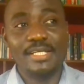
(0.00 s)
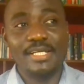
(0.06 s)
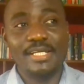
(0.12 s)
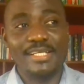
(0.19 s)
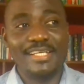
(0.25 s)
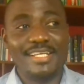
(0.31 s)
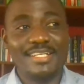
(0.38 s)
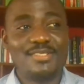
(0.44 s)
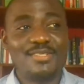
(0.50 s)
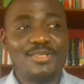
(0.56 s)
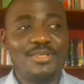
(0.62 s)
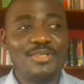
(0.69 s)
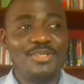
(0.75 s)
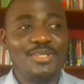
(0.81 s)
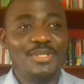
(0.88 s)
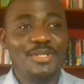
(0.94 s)
And
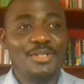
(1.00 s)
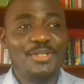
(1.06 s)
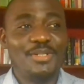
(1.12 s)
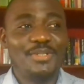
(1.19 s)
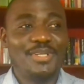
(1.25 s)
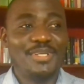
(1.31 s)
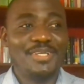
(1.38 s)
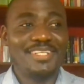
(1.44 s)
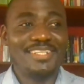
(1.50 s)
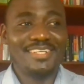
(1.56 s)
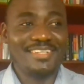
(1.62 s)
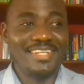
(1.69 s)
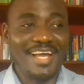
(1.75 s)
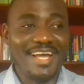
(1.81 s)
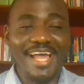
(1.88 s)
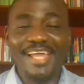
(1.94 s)
so
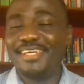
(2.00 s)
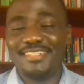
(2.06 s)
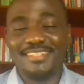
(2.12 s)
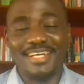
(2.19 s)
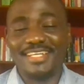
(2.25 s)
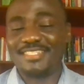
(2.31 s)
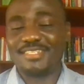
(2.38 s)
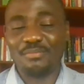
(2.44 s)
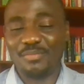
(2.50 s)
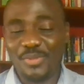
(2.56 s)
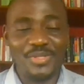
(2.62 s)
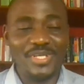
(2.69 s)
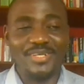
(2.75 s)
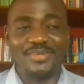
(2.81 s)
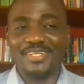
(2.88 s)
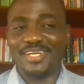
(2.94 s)
I, as a
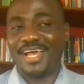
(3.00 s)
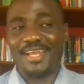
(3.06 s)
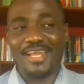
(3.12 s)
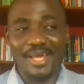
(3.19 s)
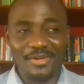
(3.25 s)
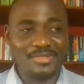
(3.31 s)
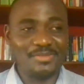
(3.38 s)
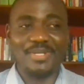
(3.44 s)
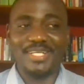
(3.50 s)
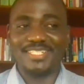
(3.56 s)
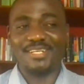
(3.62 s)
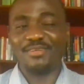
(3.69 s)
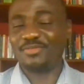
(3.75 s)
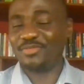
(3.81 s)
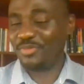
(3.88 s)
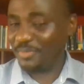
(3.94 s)
boy, allowed
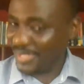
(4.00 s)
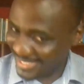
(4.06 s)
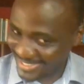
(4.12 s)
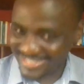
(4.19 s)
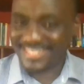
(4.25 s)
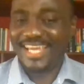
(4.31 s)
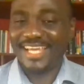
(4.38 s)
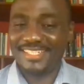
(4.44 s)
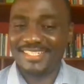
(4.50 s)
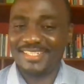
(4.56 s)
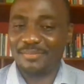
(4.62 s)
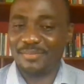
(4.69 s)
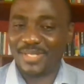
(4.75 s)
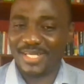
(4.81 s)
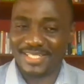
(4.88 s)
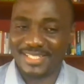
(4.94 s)
myself to be excited
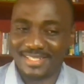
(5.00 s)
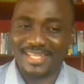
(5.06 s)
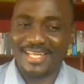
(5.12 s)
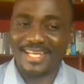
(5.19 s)
about